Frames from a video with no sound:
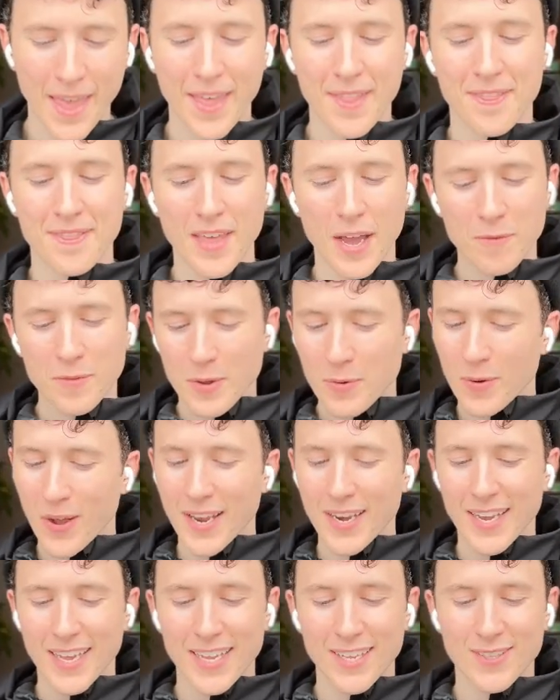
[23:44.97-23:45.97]
Then we
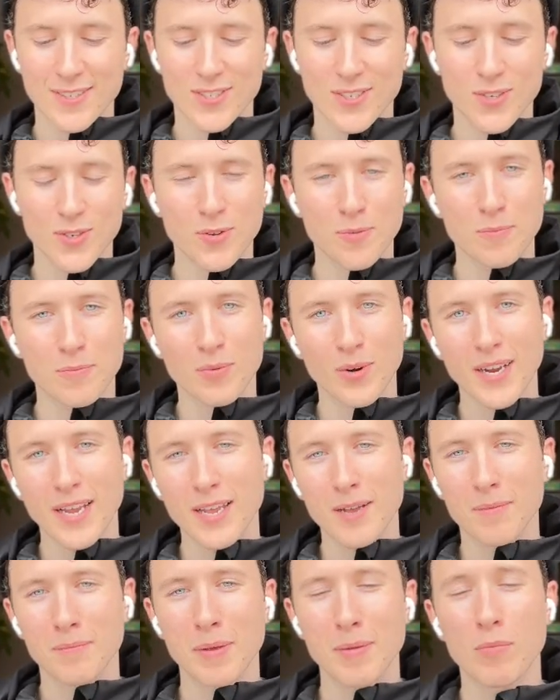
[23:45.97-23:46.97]
went into
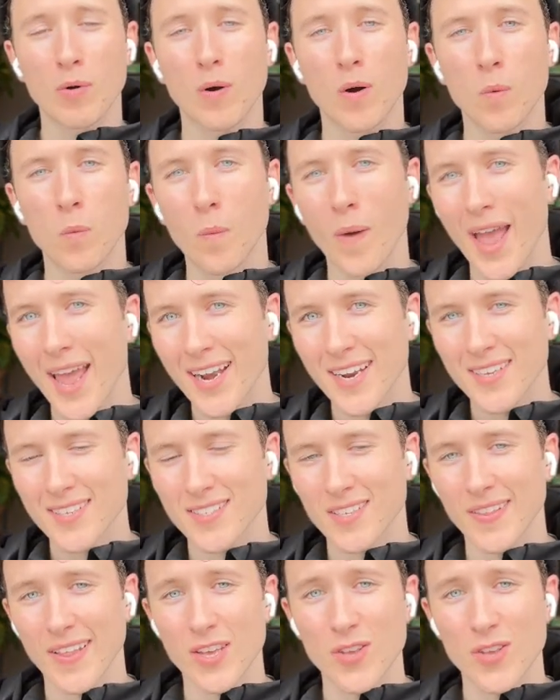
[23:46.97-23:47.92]
bringing a bit more awareness so that